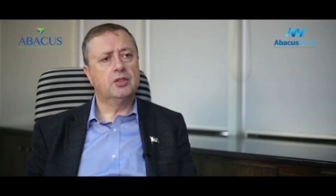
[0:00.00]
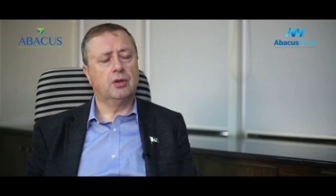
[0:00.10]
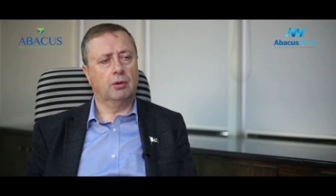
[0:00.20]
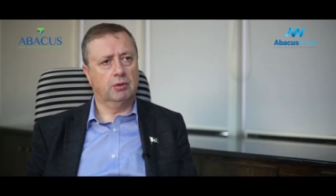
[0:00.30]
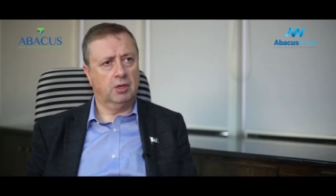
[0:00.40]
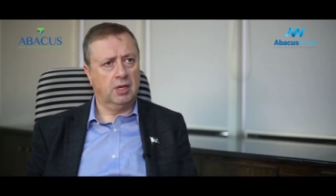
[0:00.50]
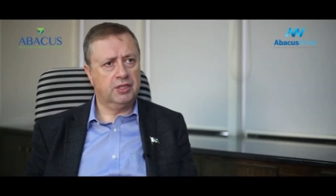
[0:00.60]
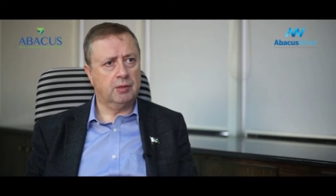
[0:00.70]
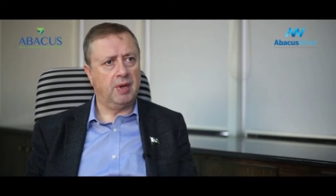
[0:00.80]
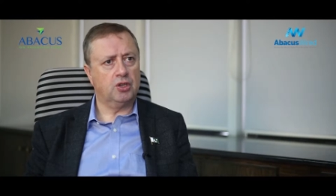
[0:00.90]
So it
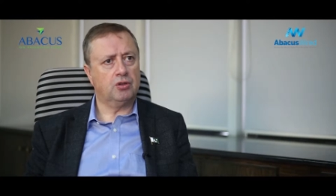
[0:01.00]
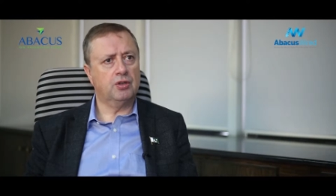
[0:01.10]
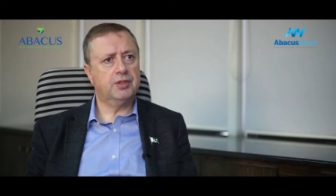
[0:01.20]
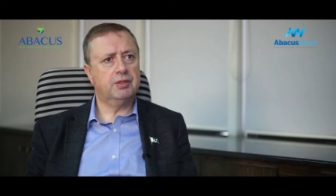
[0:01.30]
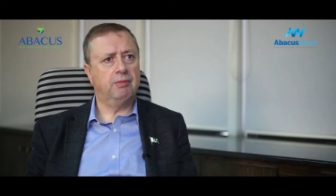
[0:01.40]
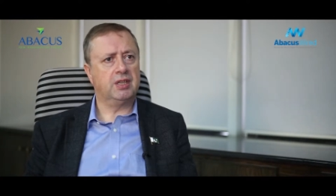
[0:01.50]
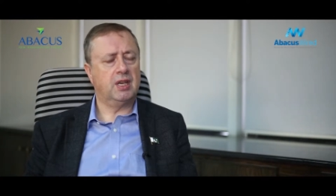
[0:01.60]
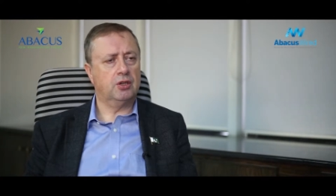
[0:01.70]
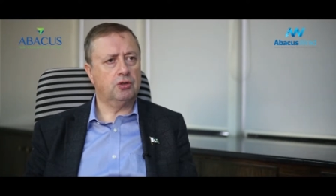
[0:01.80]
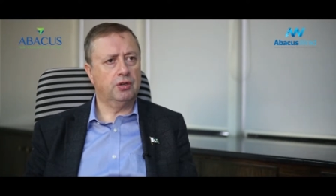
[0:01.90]
needs to maintain trust
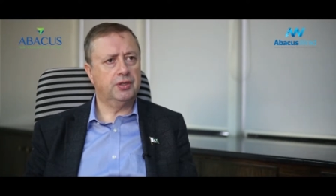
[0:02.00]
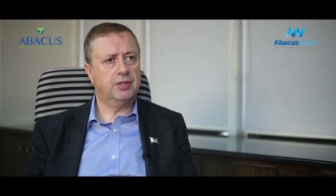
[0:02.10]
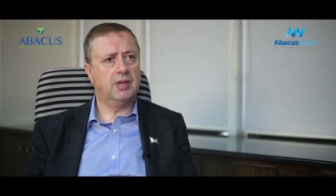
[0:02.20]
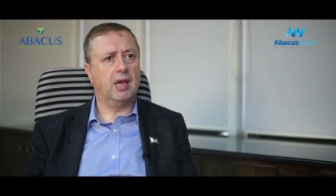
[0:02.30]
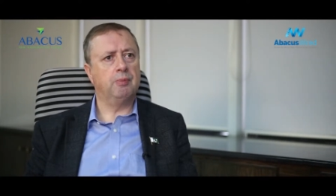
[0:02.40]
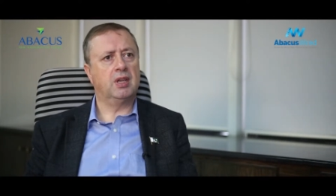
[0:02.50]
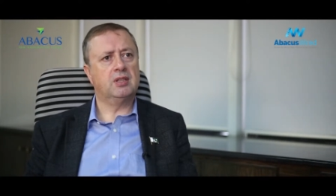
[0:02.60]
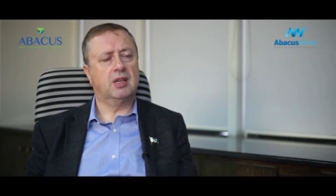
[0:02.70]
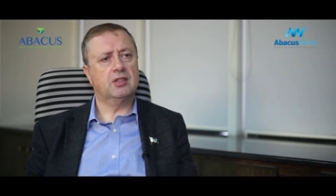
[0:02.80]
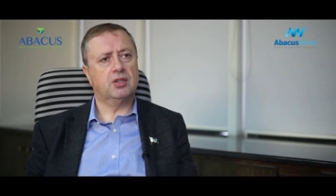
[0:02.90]
and
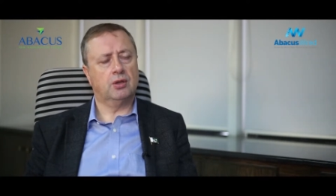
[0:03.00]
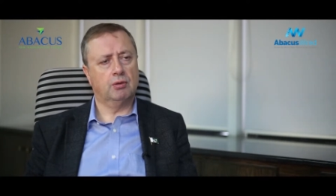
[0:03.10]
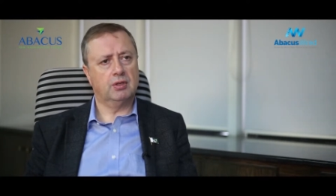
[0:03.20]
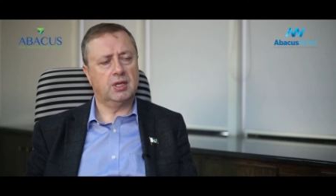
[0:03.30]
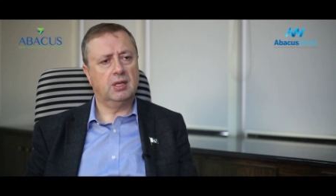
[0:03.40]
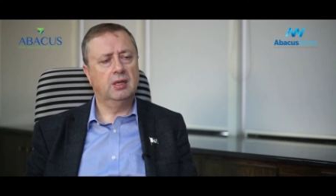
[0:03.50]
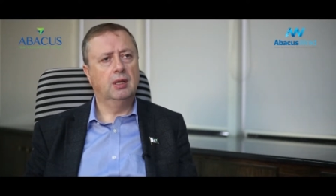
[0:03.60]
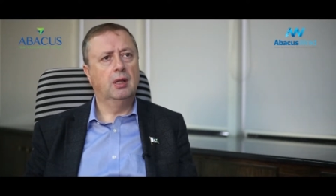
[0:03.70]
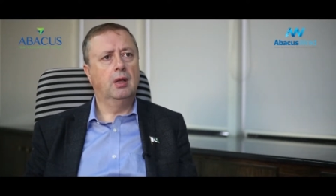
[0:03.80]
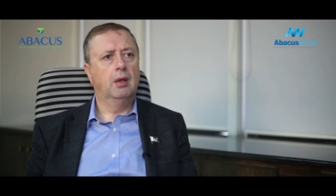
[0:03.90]
maintain security.
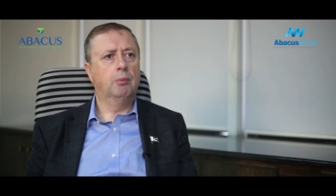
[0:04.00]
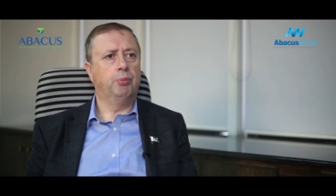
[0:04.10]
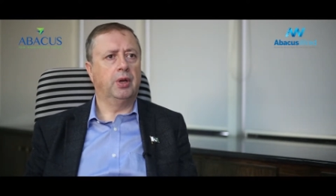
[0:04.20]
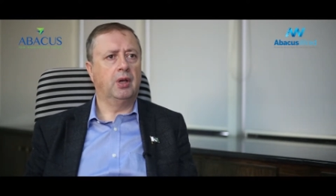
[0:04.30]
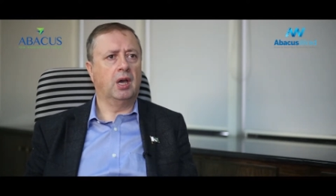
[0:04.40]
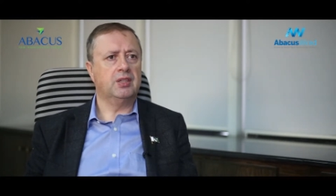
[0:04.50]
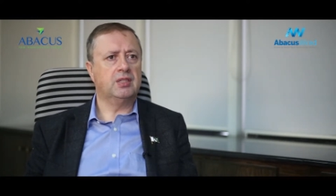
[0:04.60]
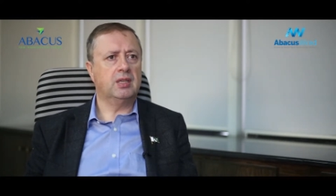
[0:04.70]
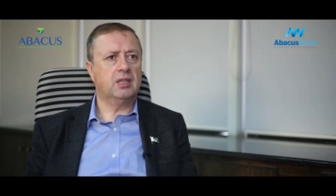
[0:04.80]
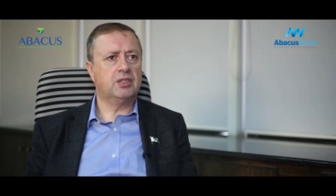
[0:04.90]
But I
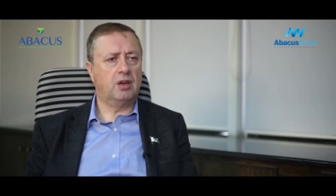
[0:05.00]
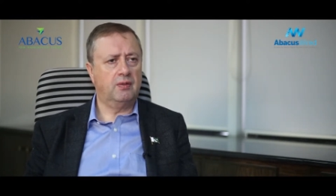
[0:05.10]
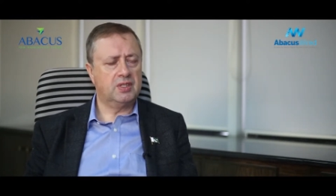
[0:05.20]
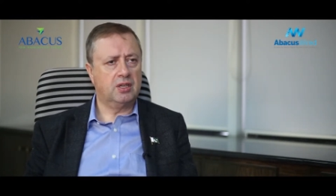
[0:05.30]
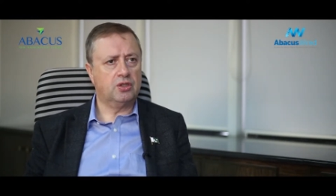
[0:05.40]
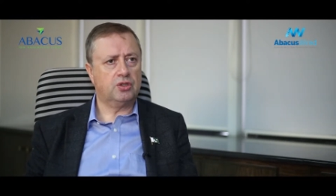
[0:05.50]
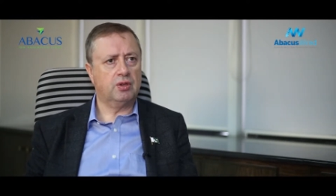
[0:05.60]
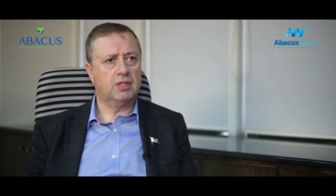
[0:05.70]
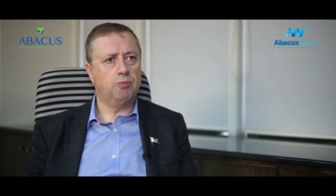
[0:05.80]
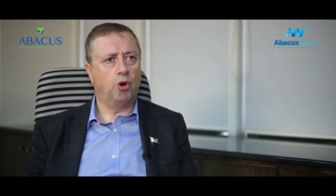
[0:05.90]
see service
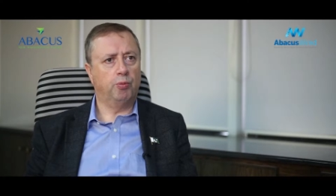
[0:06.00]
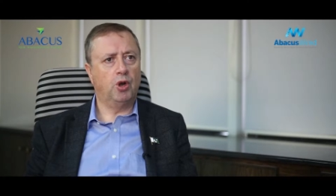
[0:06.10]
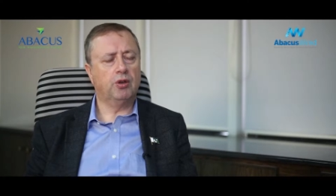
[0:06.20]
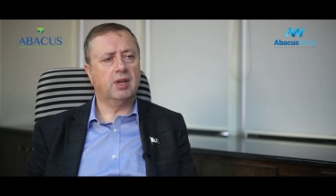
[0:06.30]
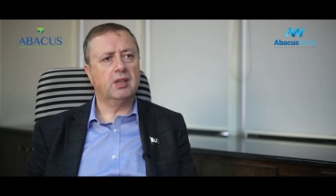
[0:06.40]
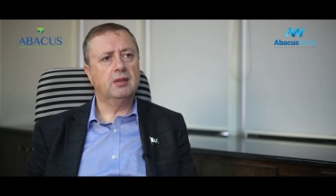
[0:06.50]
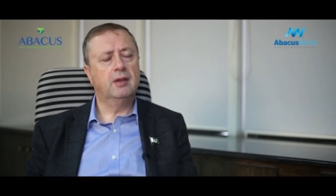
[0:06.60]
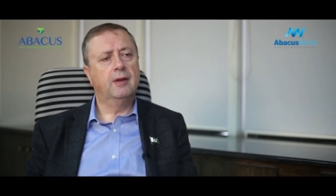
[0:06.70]
industries more broadly